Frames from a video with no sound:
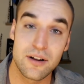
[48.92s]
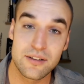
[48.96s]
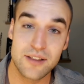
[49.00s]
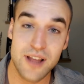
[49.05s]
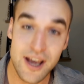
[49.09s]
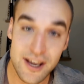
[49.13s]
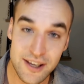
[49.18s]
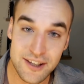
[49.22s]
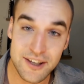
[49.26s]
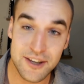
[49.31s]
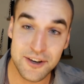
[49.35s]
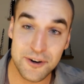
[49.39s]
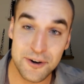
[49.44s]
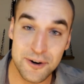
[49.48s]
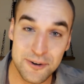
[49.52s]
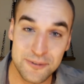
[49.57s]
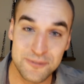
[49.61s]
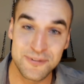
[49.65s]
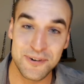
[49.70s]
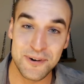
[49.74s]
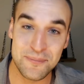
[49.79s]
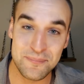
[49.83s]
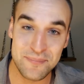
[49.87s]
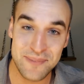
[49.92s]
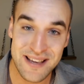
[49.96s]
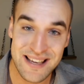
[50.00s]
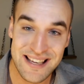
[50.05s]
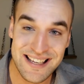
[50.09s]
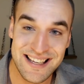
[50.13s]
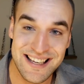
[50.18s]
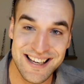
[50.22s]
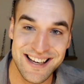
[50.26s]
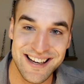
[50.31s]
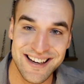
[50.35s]
Thank you for
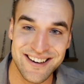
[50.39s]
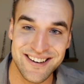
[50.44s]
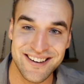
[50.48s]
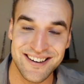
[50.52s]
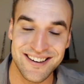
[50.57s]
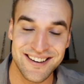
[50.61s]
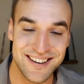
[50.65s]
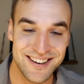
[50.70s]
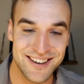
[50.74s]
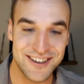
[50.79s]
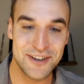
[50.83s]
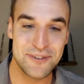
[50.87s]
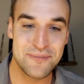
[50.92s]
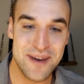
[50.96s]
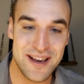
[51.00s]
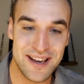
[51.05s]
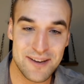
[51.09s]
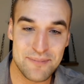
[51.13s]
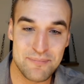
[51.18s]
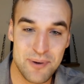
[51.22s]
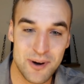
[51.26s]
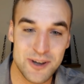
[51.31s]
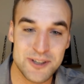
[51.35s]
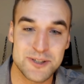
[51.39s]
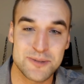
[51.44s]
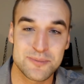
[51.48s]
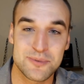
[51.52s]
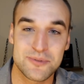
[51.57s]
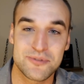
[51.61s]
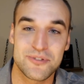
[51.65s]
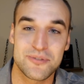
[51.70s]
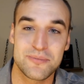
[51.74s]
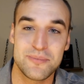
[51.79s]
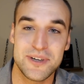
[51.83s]
being here. You make it
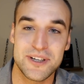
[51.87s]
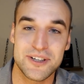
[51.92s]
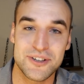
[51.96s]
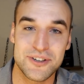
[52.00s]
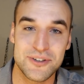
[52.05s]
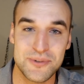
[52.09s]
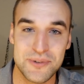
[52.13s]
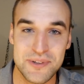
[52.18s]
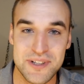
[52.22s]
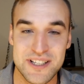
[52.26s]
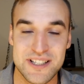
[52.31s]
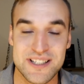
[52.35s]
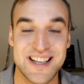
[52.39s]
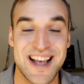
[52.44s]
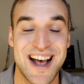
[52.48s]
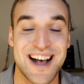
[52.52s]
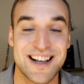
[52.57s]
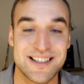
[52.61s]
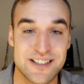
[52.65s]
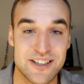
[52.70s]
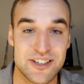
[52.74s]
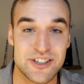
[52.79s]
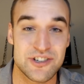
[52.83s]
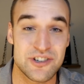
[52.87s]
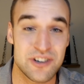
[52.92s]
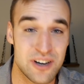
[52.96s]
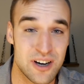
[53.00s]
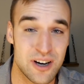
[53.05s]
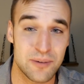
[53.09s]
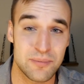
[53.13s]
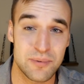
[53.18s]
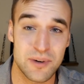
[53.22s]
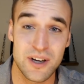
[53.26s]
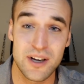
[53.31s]
possible for me to do this as a
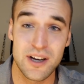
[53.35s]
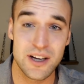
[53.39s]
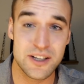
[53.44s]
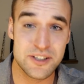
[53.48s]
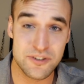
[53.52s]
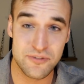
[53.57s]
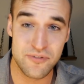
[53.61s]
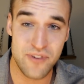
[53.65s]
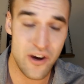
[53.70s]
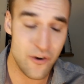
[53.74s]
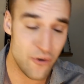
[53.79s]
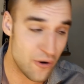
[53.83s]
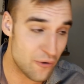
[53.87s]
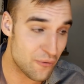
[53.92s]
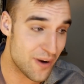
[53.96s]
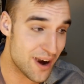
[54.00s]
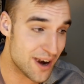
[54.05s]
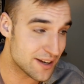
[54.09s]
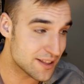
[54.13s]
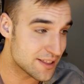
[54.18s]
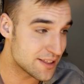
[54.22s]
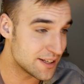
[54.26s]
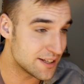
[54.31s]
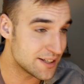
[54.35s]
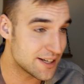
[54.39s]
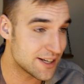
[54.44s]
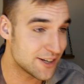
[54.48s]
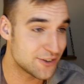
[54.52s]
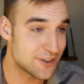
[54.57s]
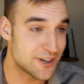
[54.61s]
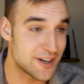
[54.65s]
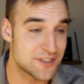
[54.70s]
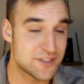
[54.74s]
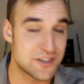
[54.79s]
job. It's a very rare thing
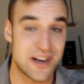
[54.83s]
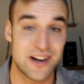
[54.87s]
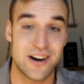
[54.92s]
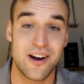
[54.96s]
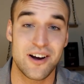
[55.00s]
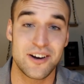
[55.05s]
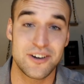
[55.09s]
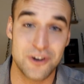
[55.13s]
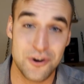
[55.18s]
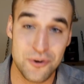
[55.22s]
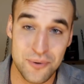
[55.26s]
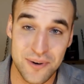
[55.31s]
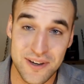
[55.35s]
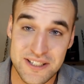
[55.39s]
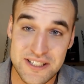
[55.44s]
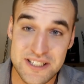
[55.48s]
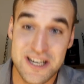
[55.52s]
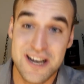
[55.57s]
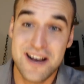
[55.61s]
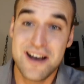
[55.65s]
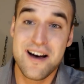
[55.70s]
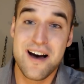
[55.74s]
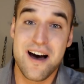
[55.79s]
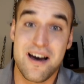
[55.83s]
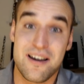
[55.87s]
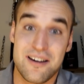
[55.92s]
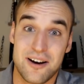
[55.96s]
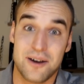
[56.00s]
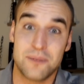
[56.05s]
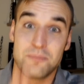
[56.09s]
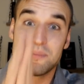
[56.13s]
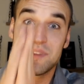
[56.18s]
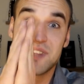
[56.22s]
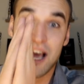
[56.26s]
nowadays, and I know it, and
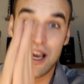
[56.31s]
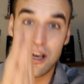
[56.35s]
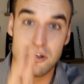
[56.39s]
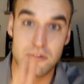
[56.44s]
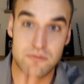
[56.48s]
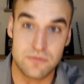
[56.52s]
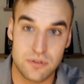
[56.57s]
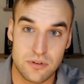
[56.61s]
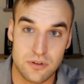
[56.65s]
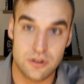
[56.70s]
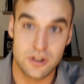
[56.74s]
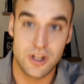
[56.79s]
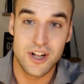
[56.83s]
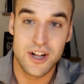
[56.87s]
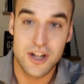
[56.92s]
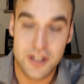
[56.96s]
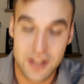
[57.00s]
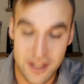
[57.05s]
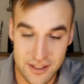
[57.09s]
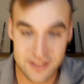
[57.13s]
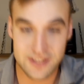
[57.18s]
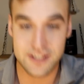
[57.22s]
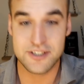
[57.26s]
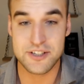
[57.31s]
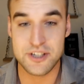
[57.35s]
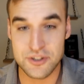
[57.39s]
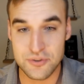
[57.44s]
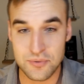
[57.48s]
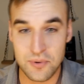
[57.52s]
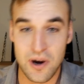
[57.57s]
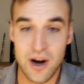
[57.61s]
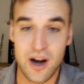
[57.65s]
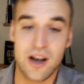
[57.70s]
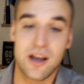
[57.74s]
I'm thankful. And this
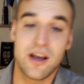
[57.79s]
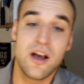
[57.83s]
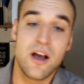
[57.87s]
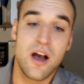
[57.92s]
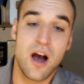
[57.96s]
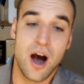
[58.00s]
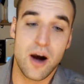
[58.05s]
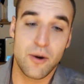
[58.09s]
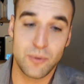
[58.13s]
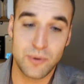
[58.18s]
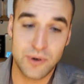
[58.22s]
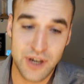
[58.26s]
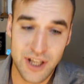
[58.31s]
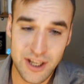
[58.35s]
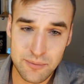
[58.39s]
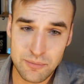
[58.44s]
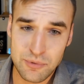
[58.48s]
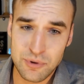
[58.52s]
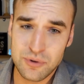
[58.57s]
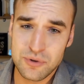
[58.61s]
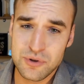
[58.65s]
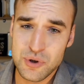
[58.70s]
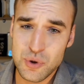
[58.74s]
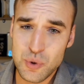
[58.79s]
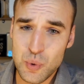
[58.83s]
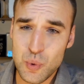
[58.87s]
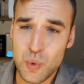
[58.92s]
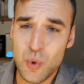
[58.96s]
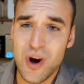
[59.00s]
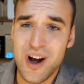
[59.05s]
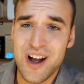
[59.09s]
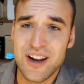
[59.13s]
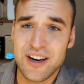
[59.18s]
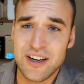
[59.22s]
is why I will name you
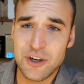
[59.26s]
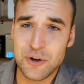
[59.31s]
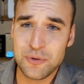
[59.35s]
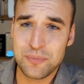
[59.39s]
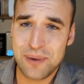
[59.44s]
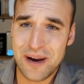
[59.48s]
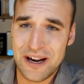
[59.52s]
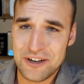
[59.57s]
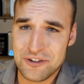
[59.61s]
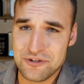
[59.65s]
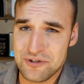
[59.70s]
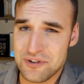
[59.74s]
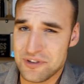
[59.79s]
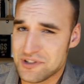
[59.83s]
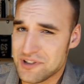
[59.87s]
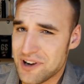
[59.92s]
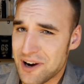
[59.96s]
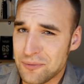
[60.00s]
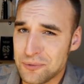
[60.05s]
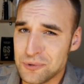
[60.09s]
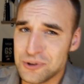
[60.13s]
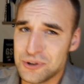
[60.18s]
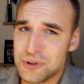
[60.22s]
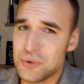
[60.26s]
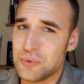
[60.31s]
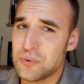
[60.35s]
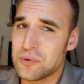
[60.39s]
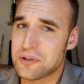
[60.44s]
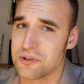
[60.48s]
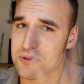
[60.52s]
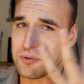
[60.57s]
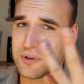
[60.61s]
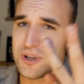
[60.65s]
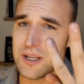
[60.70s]
2 new patrons. I will do
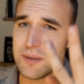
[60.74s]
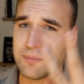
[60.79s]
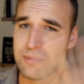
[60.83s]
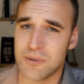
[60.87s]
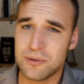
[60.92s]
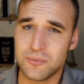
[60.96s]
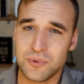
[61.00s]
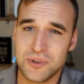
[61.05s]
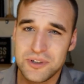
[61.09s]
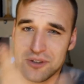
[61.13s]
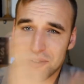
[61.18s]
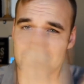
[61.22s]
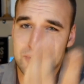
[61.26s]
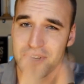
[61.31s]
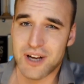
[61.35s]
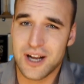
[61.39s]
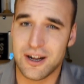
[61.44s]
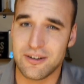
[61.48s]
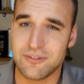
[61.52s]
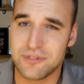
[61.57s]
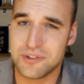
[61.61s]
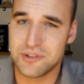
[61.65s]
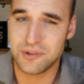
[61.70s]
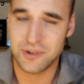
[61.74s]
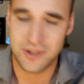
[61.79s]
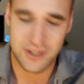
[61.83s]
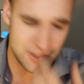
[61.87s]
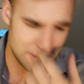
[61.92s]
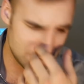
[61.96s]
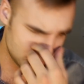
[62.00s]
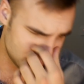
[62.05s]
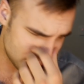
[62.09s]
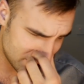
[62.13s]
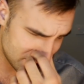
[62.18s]
3, but we don't have 3
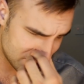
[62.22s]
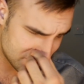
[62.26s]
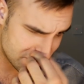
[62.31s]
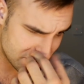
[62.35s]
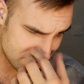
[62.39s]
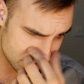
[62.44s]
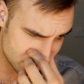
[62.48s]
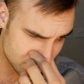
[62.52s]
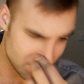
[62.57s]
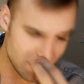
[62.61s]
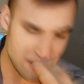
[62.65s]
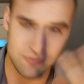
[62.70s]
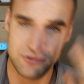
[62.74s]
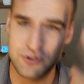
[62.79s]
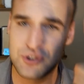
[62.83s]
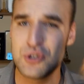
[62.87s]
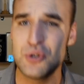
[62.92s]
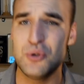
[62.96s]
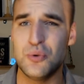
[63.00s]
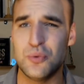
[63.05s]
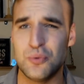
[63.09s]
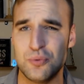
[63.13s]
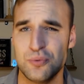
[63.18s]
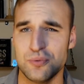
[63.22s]
new patrons. We have 2.